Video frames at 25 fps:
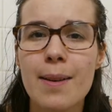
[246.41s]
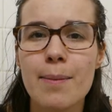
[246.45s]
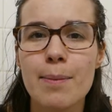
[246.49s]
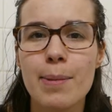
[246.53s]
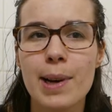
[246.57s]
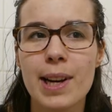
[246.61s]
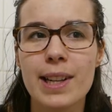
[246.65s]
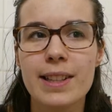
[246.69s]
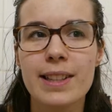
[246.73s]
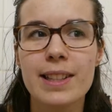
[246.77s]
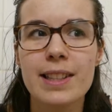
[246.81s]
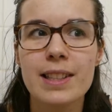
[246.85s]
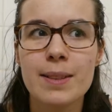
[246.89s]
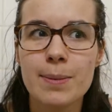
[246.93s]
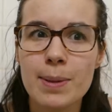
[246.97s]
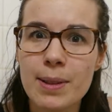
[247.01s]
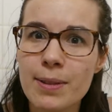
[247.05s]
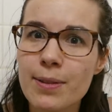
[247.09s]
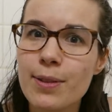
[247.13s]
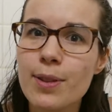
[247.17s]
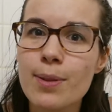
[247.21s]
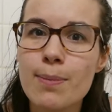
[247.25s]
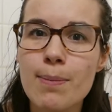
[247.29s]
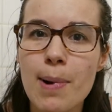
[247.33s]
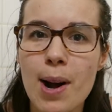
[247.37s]
But it's been a
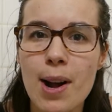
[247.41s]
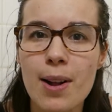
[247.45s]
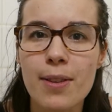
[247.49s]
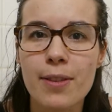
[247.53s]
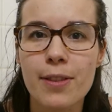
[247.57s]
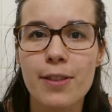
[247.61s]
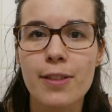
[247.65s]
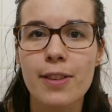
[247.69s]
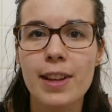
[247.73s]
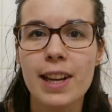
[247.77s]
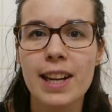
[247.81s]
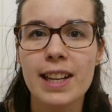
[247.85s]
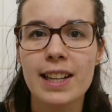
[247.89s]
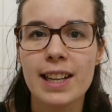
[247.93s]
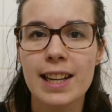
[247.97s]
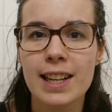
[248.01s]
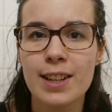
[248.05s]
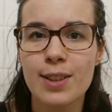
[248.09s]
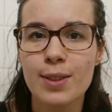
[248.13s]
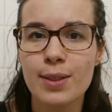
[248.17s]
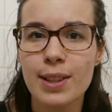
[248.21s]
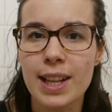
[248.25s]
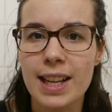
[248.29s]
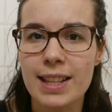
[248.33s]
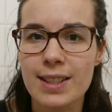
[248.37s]
few months and I
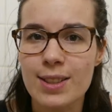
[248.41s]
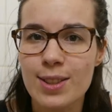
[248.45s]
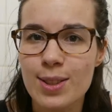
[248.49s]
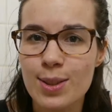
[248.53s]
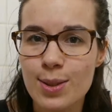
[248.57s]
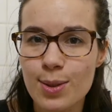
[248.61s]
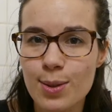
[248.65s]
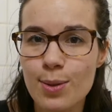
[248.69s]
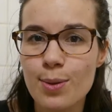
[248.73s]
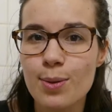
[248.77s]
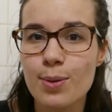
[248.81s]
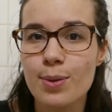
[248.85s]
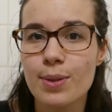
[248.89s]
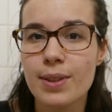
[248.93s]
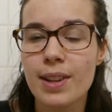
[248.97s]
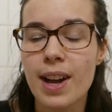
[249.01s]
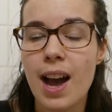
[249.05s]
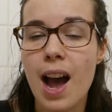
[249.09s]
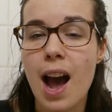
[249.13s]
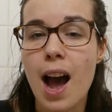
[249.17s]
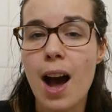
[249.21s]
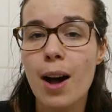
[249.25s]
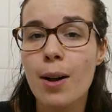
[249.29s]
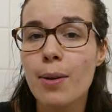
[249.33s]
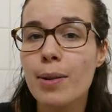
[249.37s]
know that soon
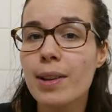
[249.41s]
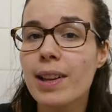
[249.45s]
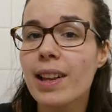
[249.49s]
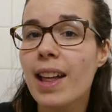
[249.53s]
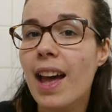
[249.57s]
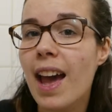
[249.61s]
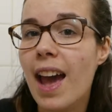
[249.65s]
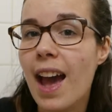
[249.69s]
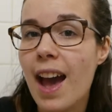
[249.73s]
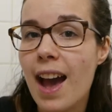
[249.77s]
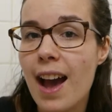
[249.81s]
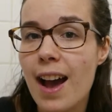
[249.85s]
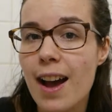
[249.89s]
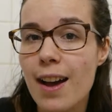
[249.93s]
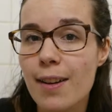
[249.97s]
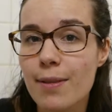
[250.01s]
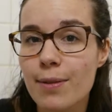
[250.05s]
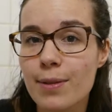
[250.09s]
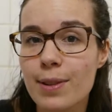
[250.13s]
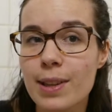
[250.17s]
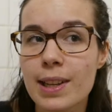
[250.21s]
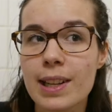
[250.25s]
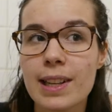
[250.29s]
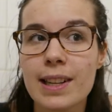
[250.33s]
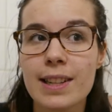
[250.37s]
I'll
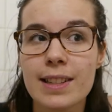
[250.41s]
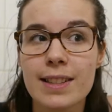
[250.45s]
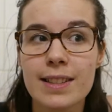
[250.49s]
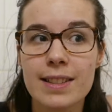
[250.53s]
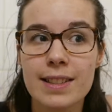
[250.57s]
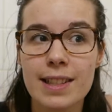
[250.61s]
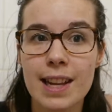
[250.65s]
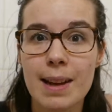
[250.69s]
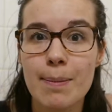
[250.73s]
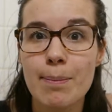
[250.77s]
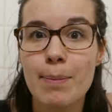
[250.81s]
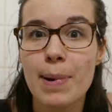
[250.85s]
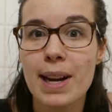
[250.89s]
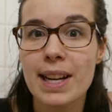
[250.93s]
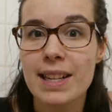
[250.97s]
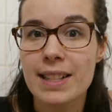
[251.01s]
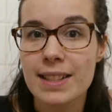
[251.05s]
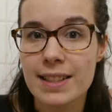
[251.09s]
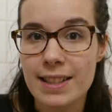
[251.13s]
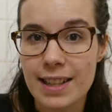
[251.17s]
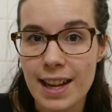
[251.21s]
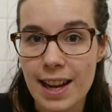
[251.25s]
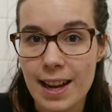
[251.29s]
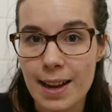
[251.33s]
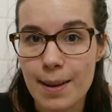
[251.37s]
have step by
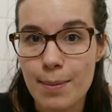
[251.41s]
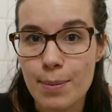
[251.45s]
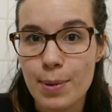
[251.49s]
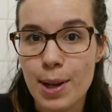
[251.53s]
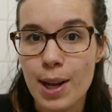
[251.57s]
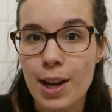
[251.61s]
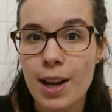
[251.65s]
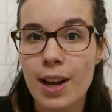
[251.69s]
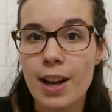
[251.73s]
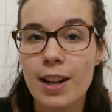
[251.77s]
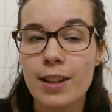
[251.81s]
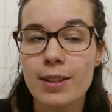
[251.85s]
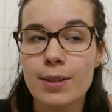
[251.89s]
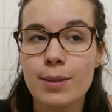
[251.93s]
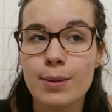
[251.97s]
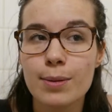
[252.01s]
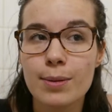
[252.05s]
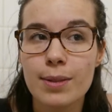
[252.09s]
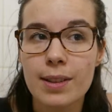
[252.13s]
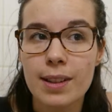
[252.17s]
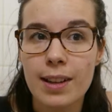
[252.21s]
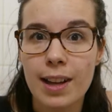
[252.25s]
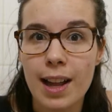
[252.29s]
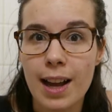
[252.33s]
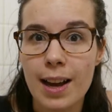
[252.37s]
step to
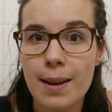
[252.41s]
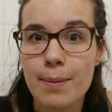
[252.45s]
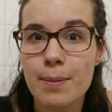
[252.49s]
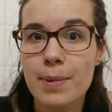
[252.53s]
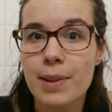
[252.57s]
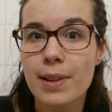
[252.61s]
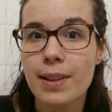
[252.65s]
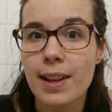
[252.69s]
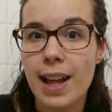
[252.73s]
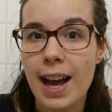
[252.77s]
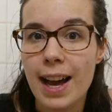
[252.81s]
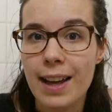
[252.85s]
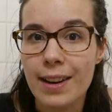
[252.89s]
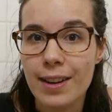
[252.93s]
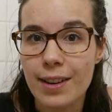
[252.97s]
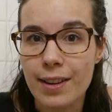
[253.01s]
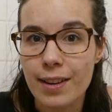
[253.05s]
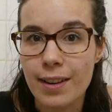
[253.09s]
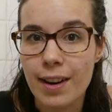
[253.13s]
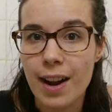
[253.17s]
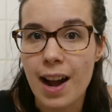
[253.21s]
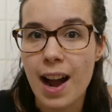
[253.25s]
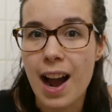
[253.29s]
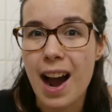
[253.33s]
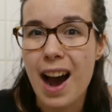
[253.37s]
climb the
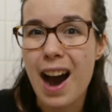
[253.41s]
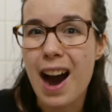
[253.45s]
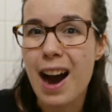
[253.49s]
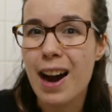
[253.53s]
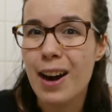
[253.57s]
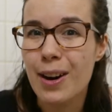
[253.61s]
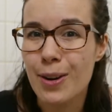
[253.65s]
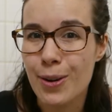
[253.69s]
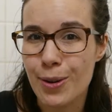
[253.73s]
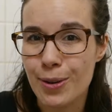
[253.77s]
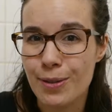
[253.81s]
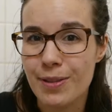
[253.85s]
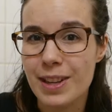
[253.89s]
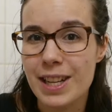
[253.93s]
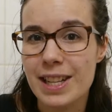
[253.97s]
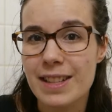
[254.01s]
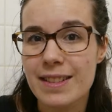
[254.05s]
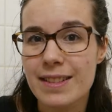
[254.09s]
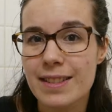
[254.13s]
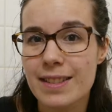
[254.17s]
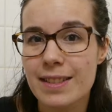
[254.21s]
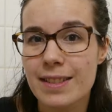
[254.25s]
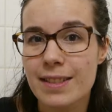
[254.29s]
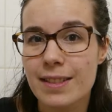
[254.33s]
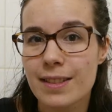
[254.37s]
ladder out of
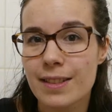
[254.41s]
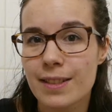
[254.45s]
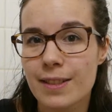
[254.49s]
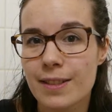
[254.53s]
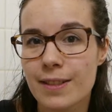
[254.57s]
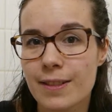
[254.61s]
it.